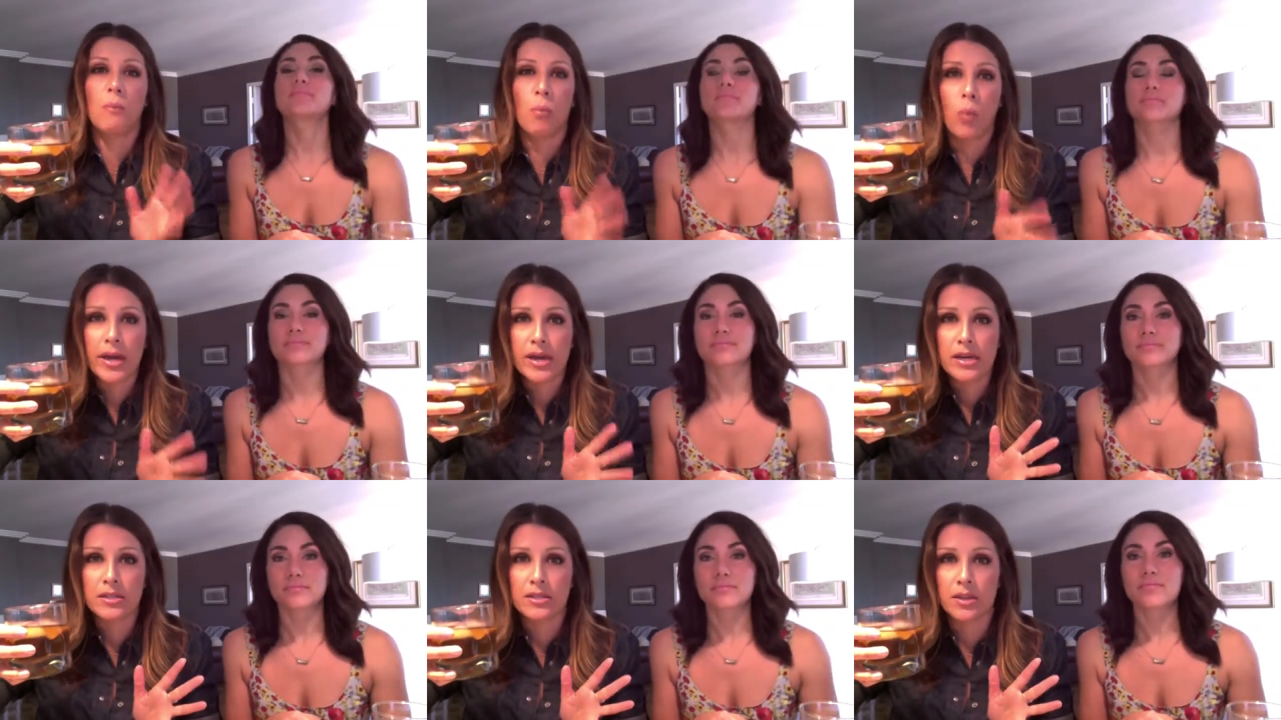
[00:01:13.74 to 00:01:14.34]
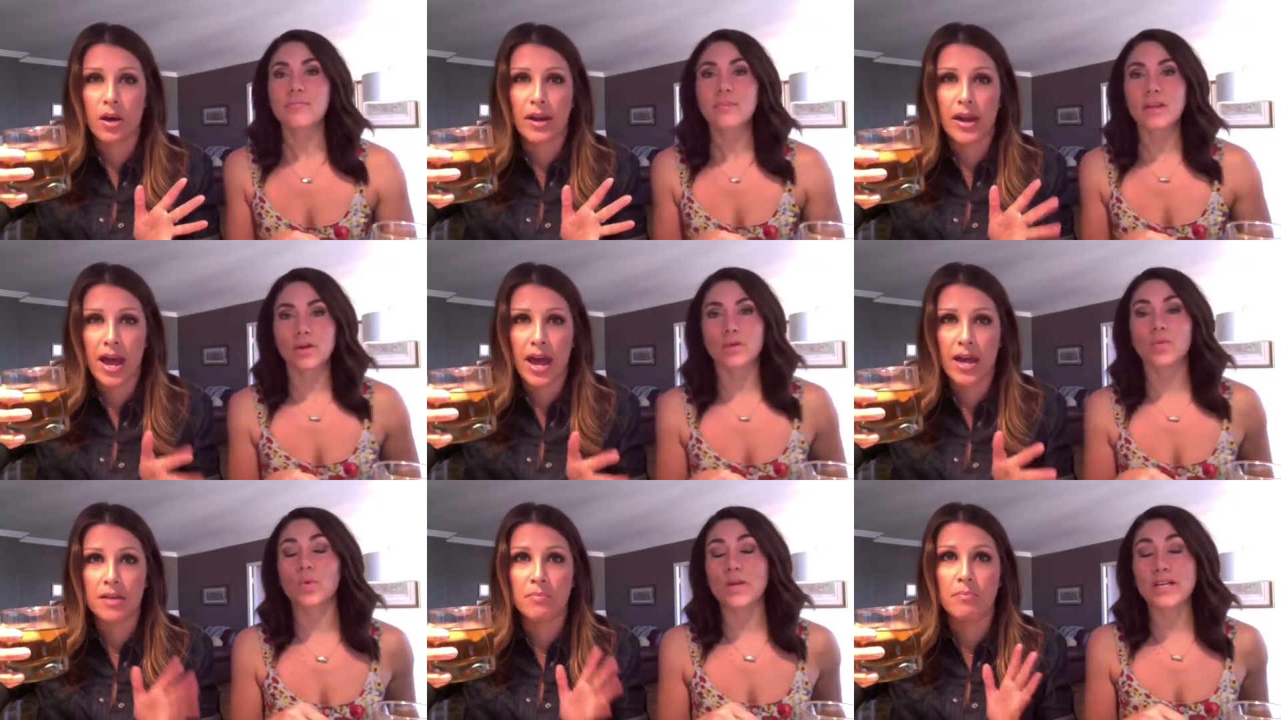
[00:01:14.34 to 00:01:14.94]
Speaker 1: weeks on
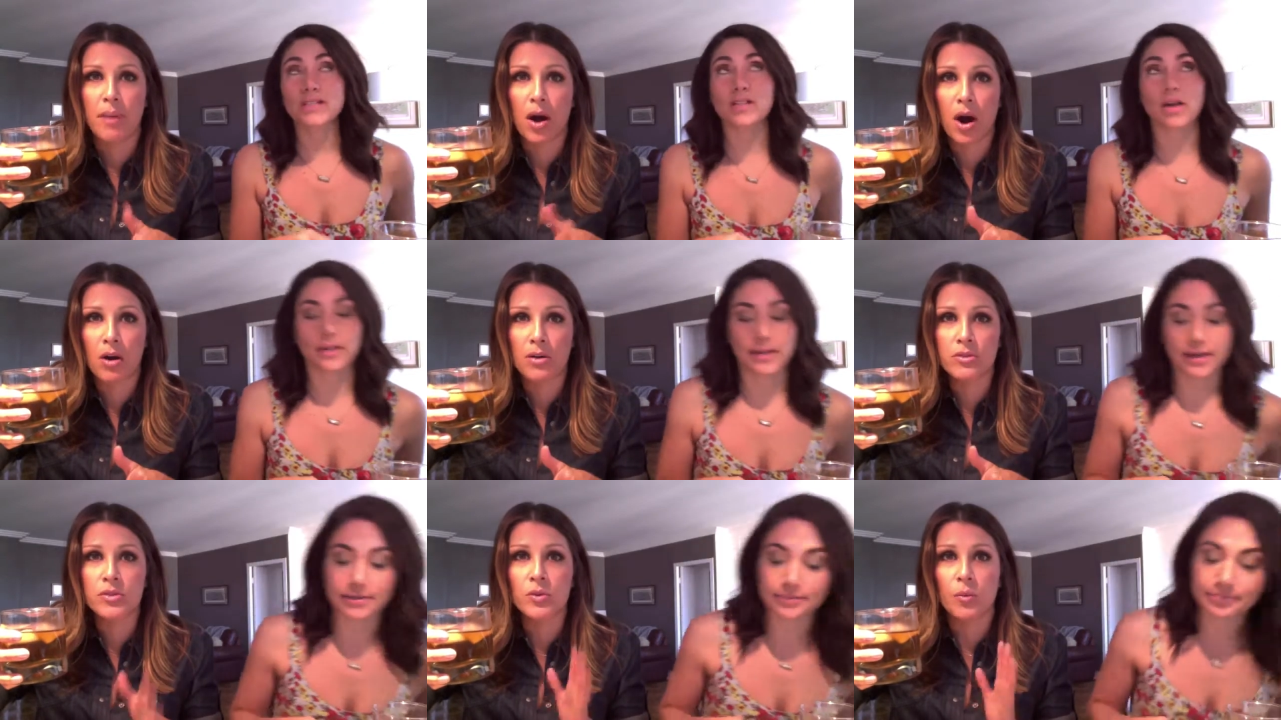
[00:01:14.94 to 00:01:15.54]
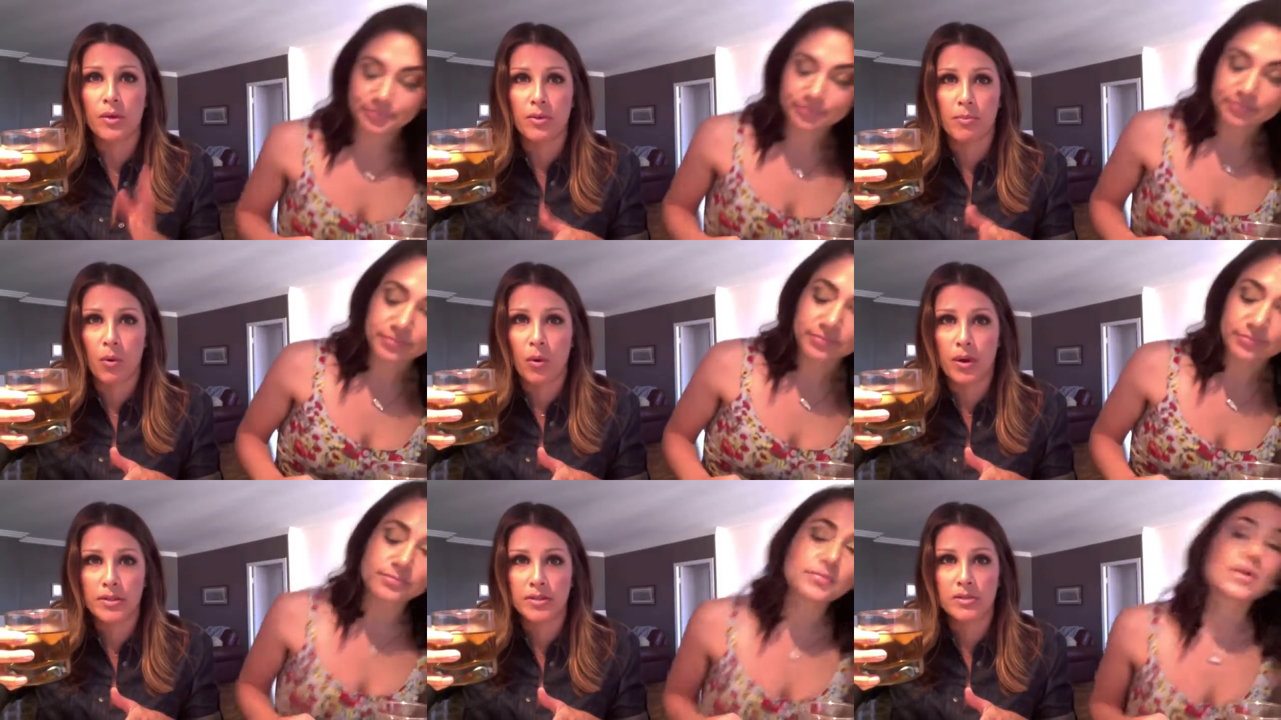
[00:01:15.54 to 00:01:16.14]
end. Weeks bars with
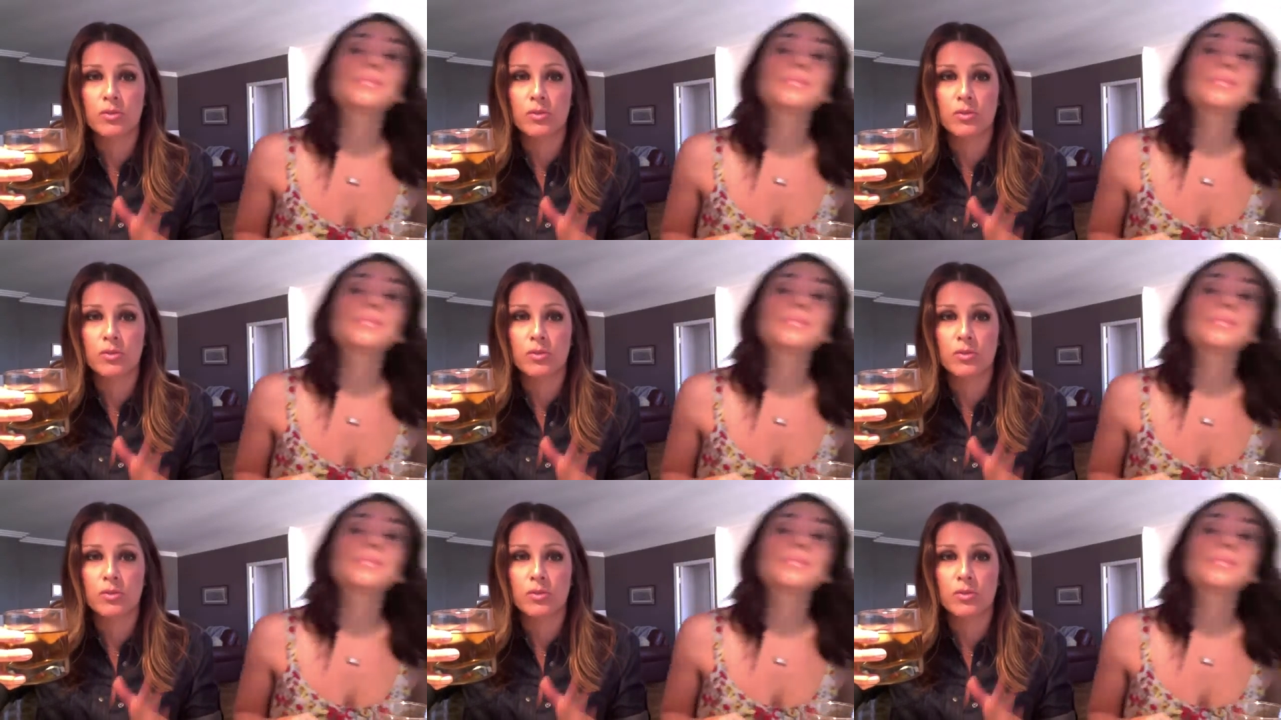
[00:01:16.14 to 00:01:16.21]
boys. So